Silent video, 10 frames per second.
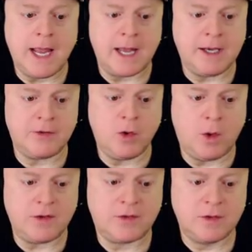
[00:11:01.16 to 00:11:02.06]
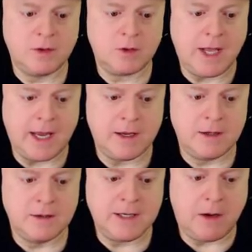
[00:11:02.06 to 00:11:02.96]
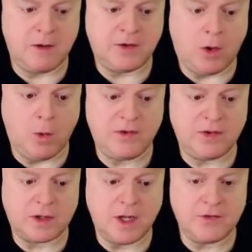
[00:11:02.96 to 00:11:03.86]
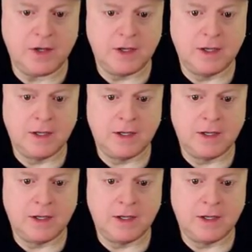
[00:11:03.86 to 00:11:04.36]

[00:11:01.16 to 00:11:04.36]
Yeah, another noise. Okay. Now, is it always in the closet?